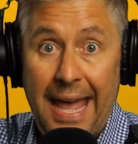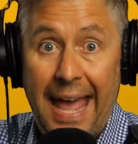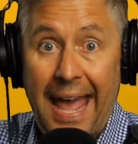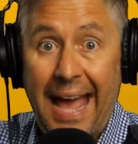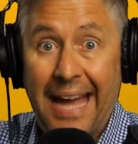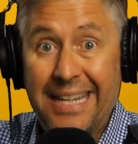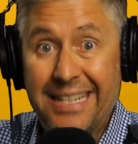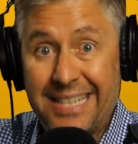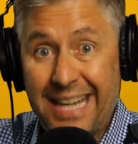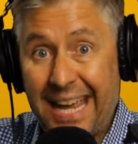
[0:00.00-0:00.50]

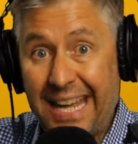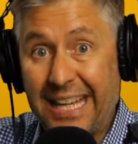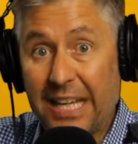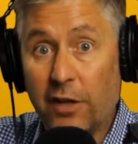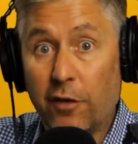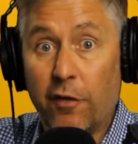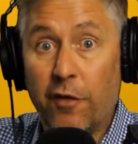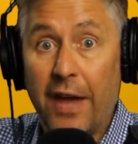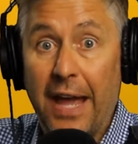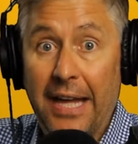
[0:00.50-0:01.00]
and take
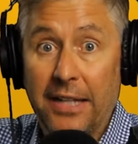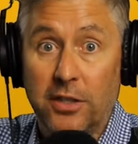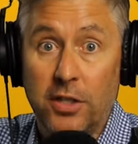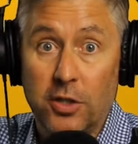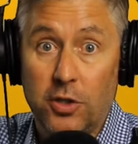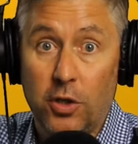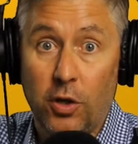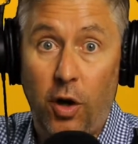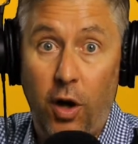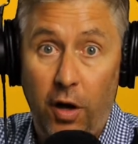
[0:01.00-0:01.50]

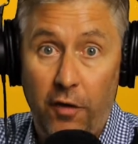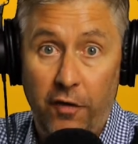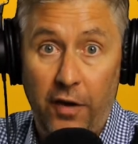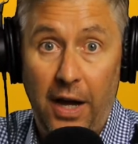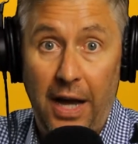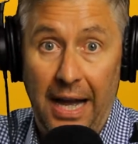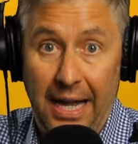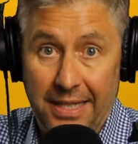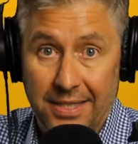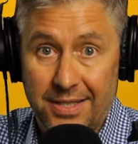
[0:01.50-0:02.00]
advantage of
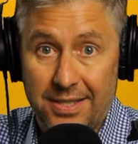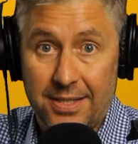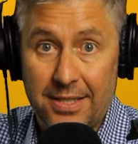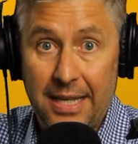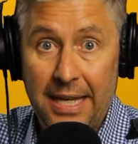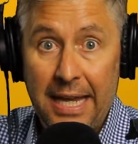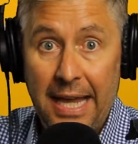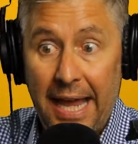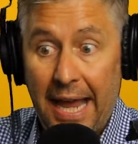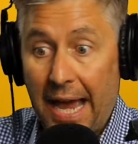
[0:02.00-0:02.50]
us.
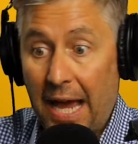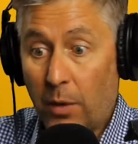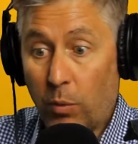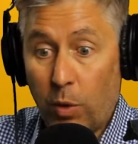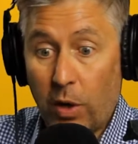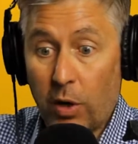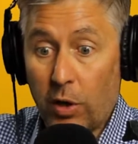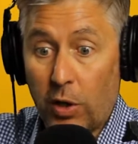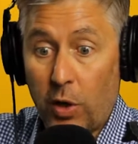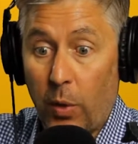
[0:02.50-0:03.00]
And
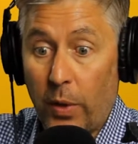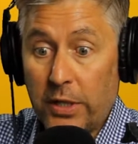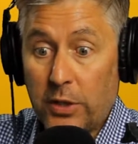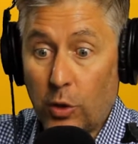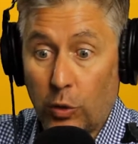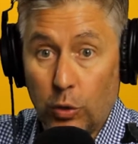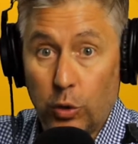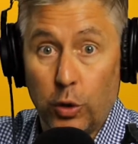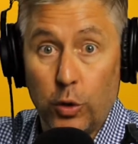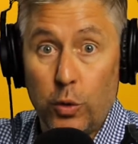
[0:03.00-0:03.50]
we're going
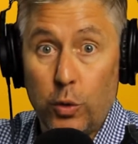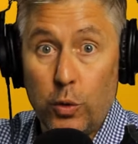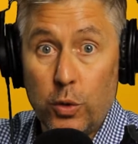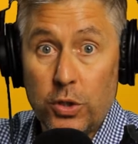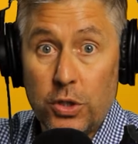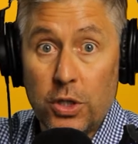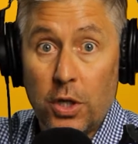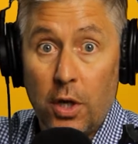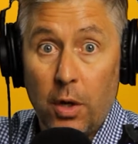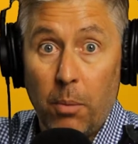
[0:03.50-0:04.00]
to
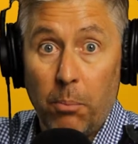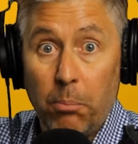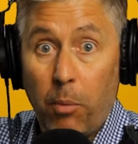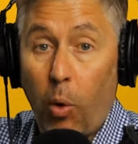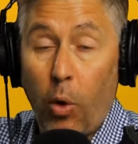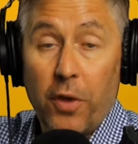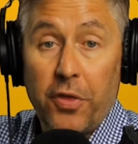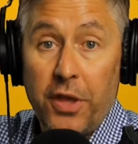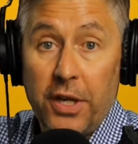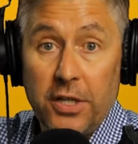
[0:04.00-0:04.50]
lose
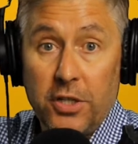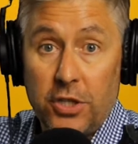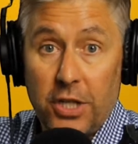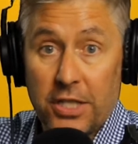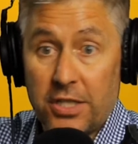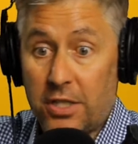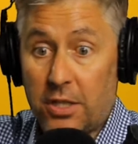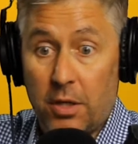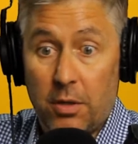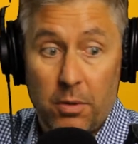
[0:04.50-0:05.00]
more than
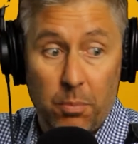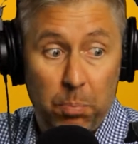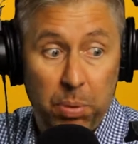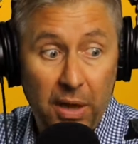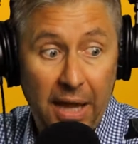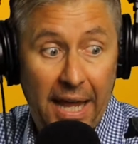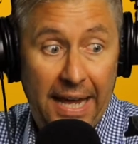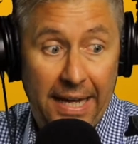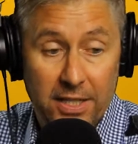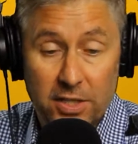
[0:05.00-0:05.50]
just
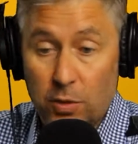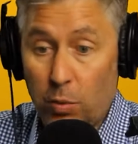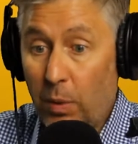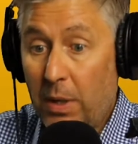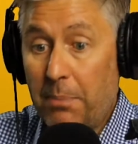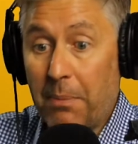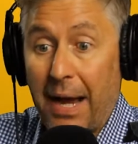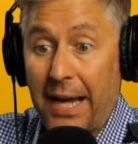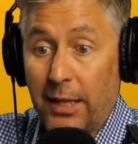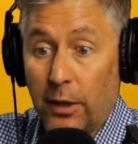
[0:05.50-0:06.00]
place.
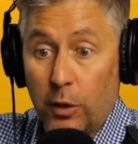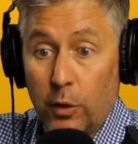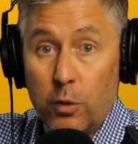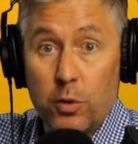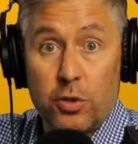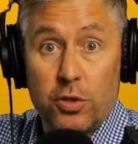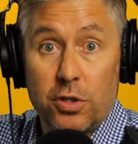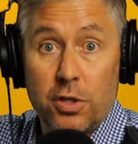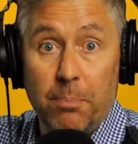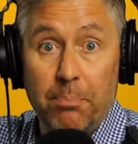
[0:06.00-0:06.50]
We might
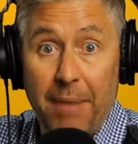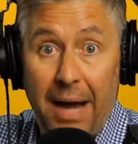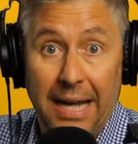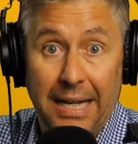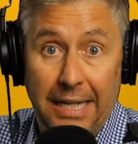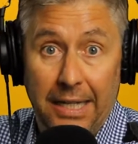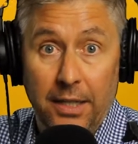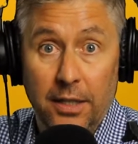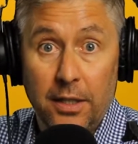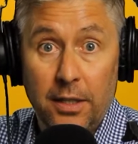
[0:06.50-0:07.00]
lose some
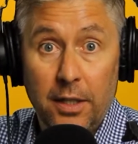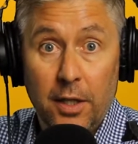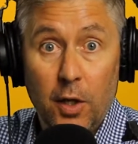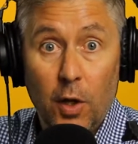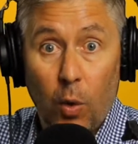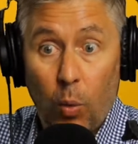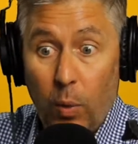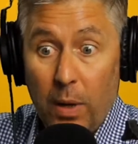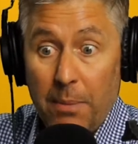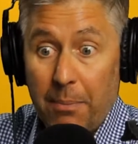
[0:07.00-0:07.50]
money.
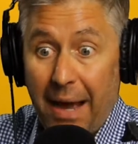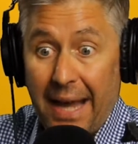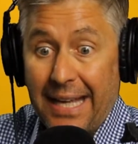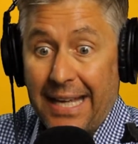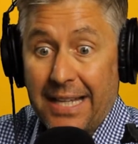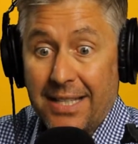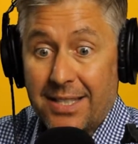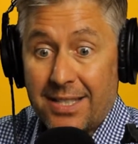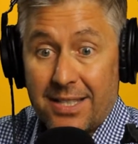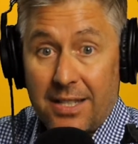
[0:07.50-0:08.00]
We might
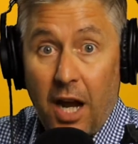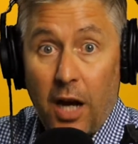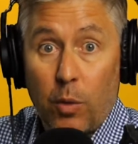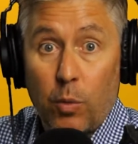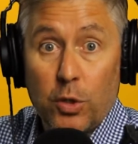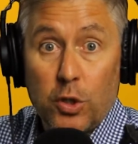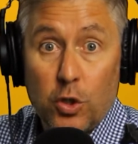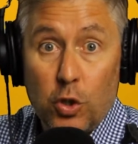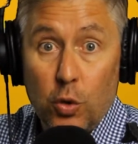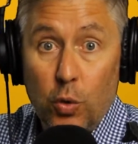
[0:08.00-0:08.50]
get stuck
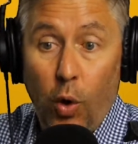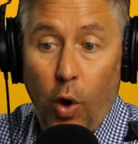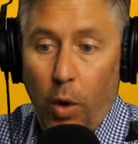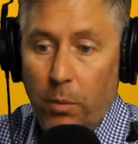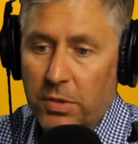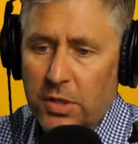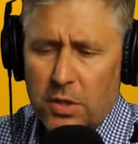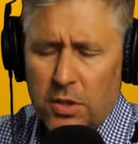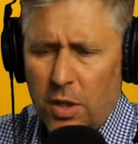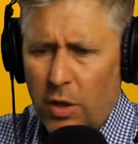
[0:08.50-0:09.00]
with 2
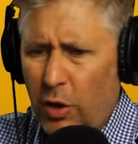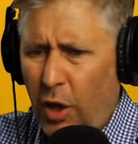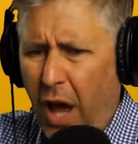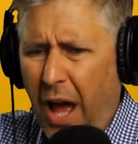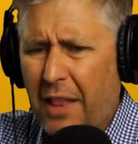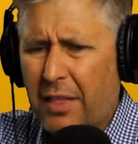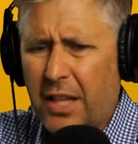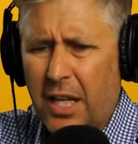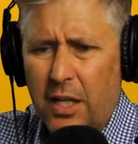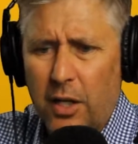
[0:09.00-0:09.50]
homes. There's a
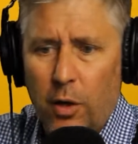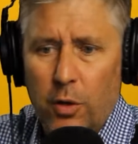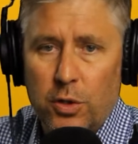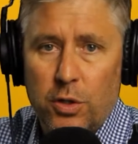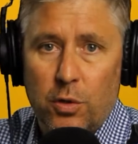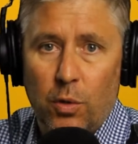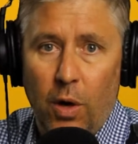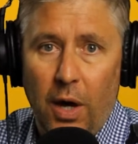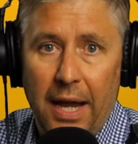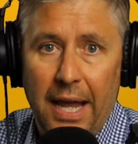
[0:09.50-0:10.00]
lot that goes
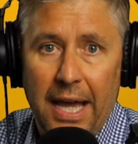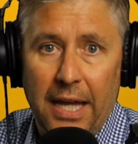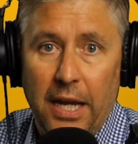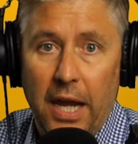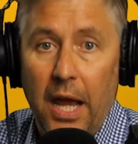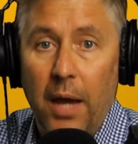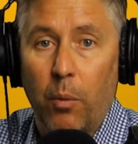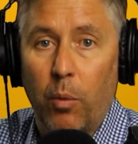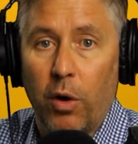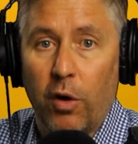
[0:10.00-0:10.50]
through our head,
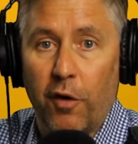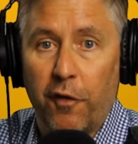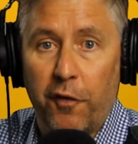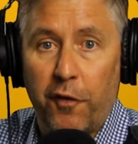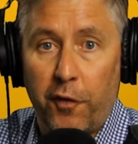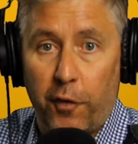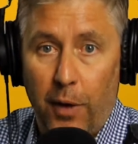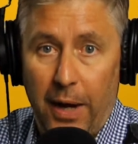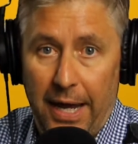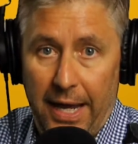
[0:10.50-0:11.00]
and we're
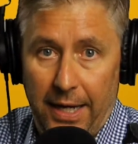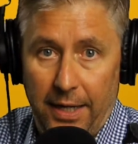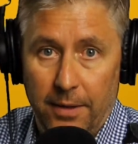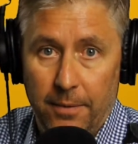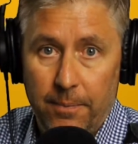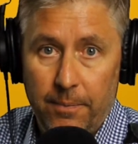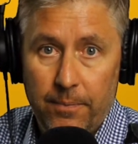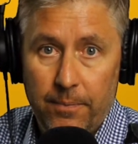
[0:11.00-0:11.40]
afraid